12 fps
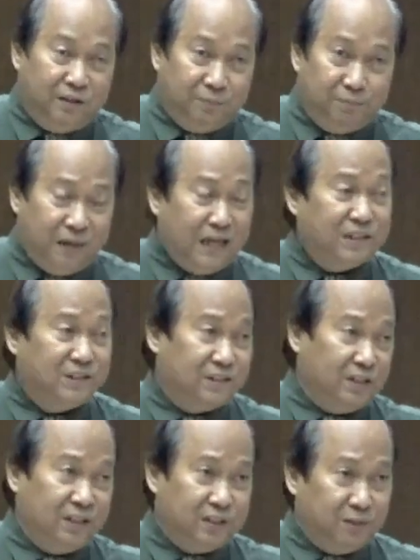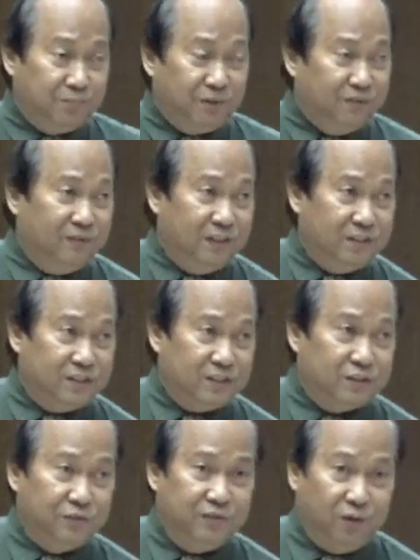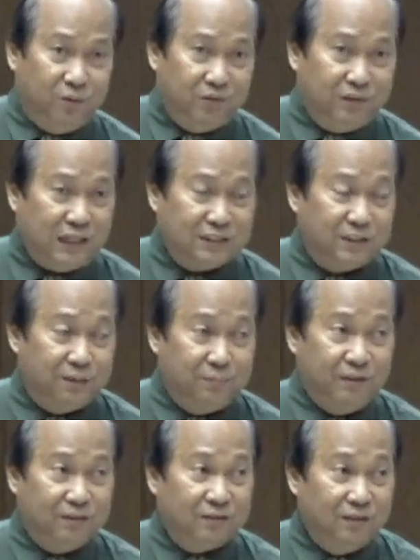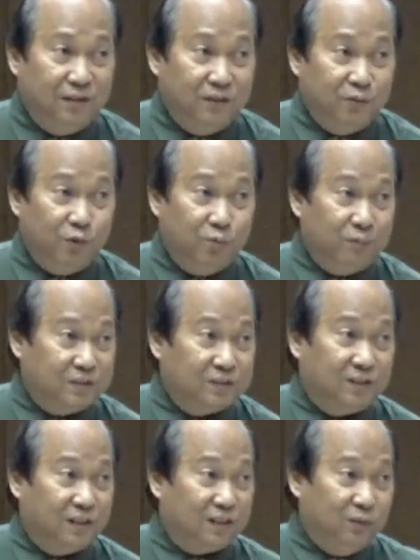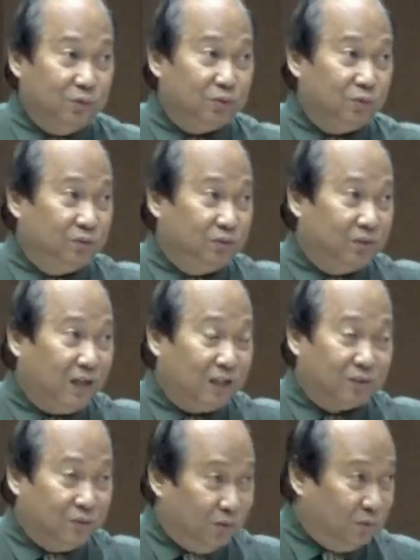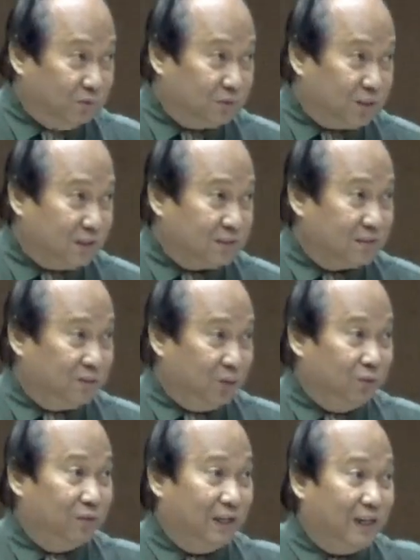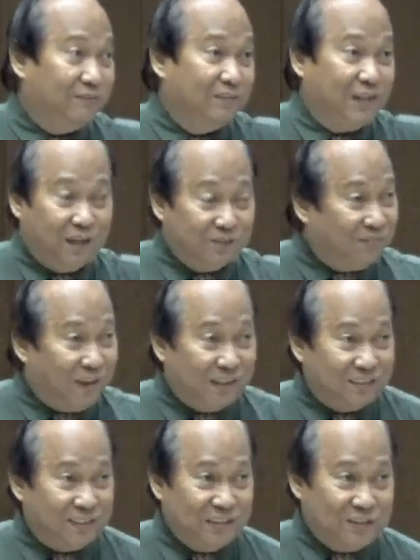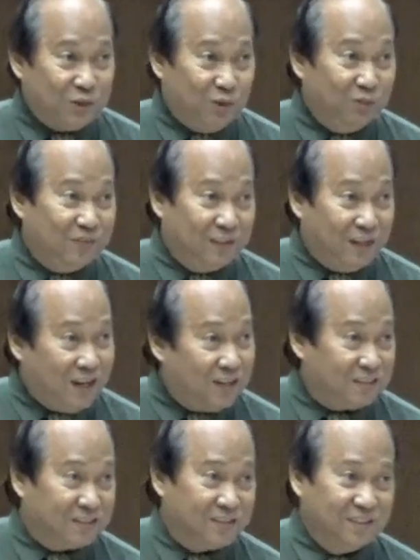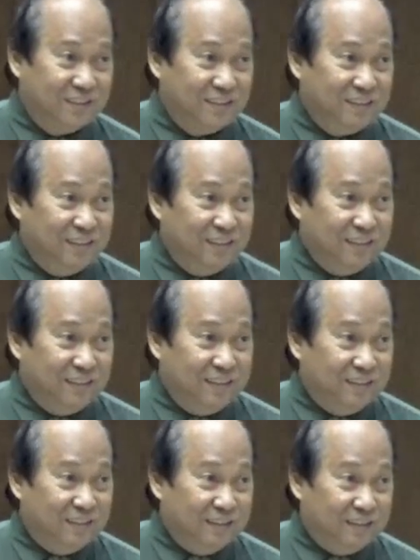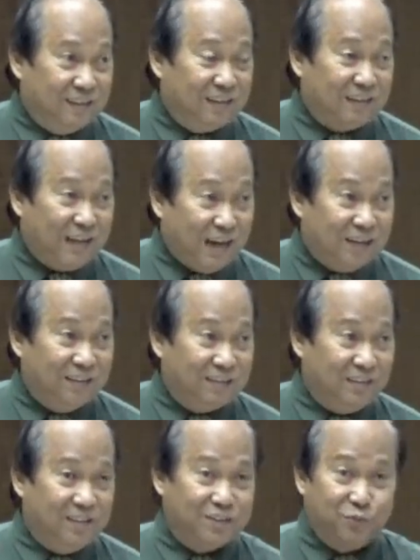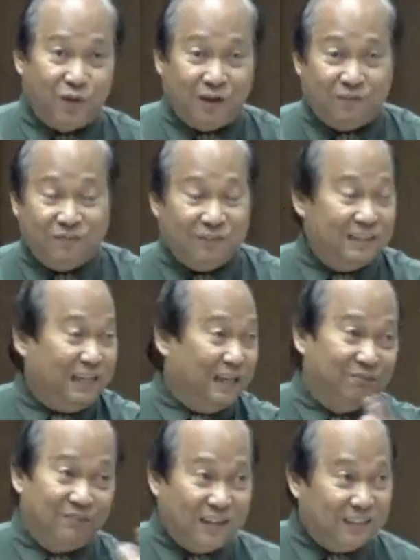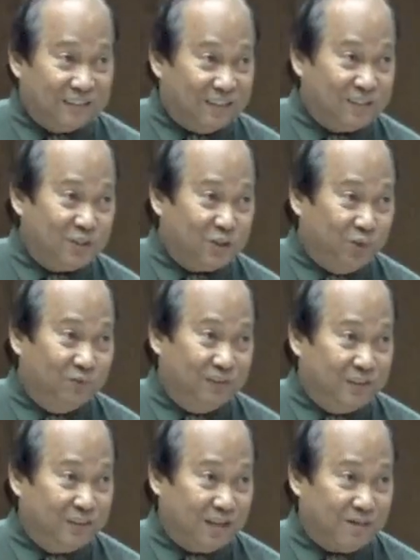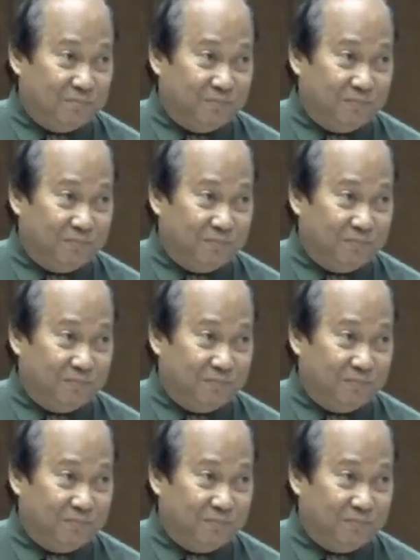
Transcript: blessings and privileges of the Old Testament, we must not look at those as though they have the advantage over us. The reality is we have the advantage over them.